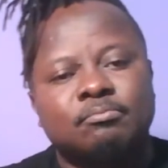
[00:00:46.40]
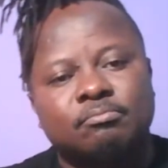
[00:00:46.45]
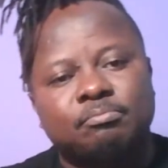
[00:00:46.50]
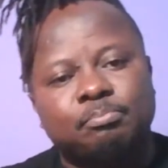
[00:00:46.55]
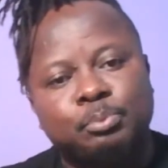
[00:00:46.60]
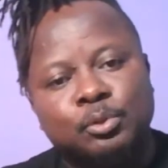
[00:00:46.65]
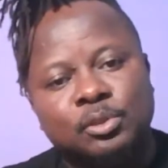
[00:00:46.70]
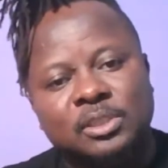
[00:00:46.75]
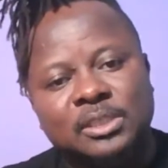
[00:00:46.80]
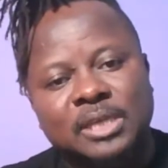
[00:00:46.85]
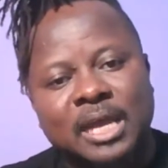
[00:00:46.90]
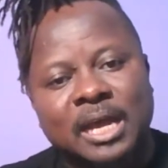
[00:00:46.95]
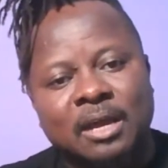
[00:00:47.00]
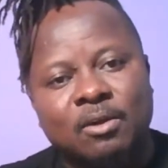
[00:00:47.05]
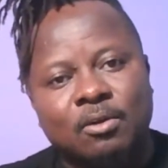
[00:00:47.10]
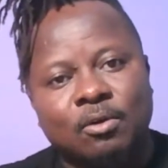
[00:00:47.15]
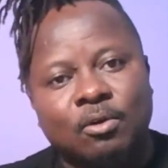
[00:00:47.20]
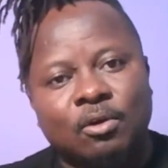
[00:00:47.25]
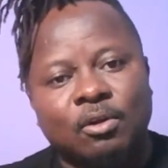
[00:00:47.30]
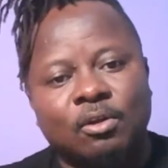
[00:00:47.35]
put
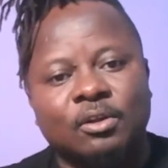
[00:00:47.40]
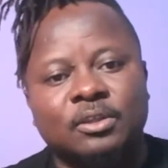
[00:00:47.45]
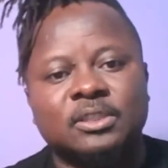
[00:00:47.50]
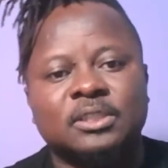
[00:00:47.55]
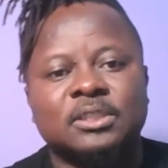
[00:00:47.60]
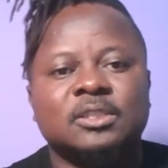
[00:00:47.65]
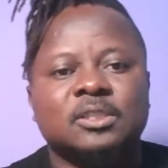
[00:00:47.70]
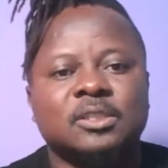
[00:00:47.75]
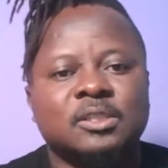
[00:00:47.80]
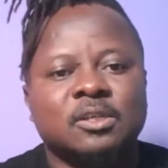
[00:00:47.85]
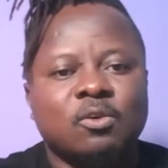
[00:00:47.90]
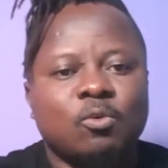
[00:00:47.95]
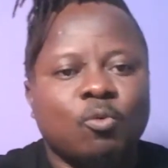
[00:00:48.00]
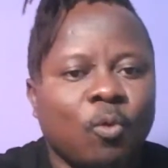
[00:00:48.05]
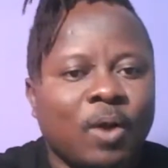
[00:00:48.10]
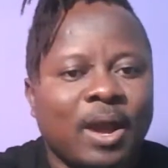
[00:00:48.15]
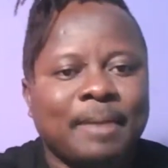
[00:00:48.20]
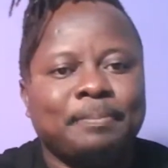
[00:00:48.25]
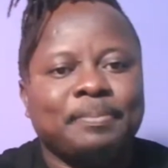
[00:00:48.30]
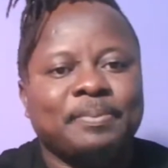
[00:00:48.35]
alcohol on it,
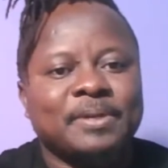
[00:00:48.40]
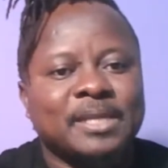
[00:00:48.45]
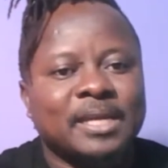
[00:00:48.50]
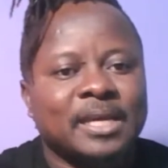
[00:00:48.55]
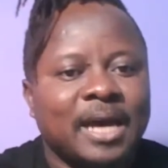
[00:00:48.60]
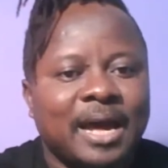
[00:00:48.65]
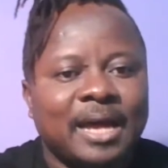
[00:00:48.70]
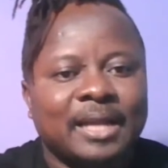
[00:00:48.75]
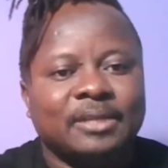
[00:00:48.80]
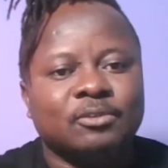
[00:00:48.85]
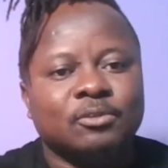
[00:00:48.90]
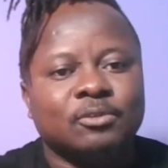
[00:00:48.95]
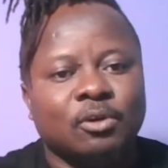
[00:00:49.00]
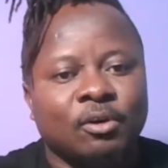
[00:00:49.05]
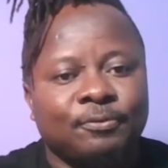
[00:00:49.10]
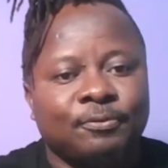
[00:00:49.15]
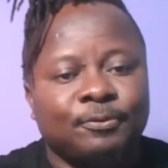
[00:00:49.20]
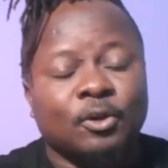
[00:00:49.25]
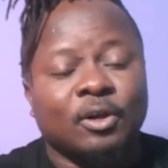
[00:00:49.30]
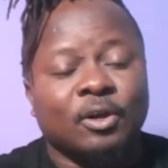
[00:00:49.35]
wipe the handle
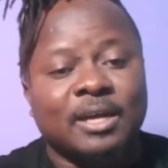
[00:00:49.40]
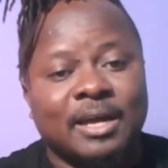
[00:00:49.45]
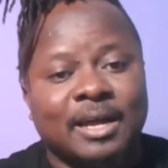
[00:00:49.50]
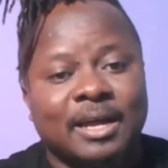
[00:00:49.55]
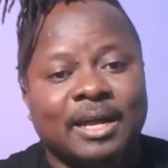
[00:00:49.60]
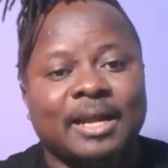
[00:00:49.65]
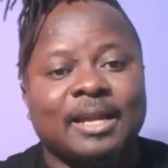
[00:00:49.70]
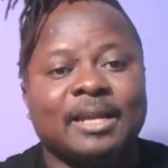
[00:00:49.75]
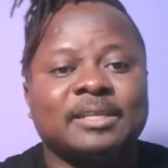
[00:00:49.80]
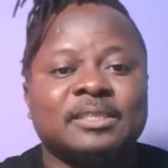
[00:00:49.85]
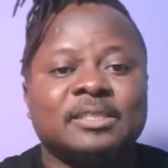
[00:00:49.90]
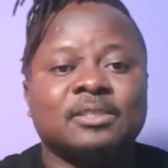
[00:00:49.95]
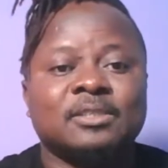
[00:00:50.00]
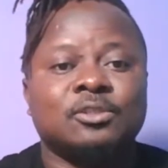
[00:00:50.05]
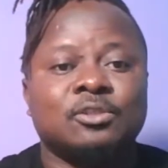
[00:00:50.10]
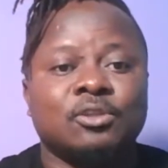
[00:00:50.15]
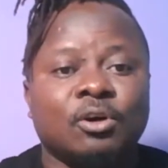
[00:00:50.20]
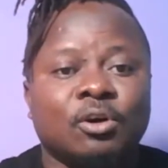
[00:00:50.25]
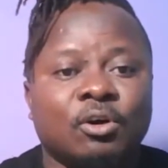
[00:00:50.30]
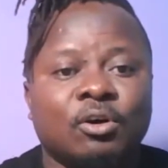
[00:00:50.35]
of your car, the
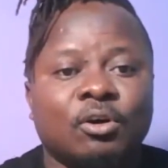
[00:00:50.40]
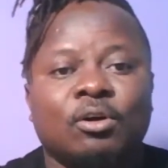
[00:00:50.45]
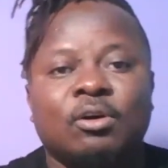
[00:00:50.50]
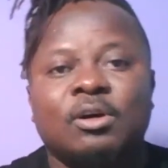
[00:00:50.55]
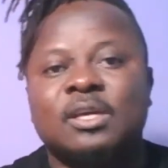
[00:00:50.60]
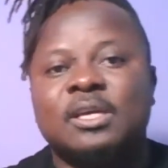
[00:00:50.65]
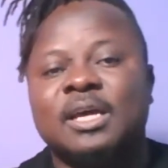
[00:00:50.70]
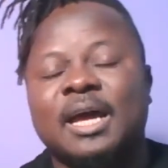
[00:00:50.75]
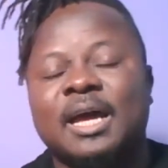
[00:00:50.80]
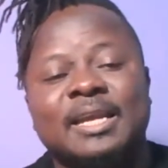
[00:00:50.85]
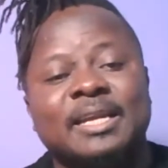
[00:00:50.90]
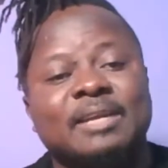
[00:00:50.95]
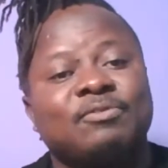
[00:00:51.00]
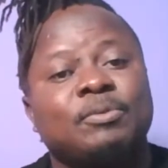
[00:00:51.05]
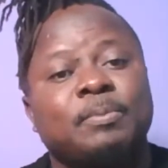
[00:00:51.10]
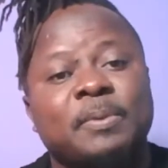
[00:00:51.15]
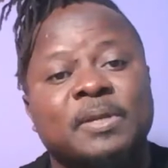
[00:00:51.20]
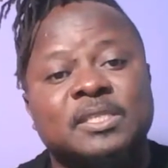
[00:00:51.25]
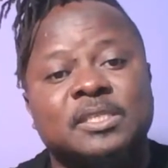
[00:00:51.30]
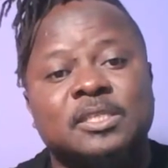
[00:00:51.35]
door, and every
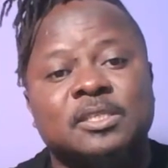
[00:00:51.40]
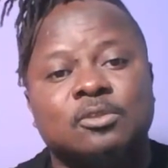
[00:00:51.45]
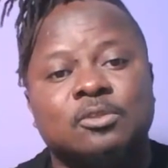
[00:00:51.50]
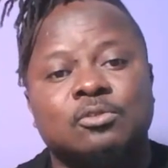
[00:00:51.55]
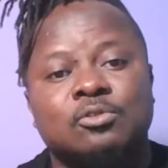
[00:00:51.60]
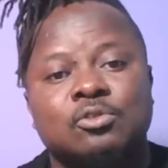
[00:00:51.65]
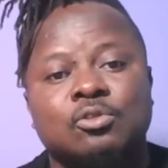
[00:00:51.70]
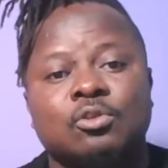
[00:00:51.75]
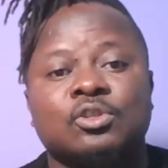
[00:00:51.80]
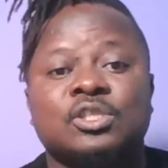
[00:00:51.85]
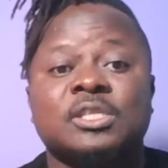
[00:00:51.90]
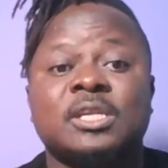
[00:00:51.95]
place you touch.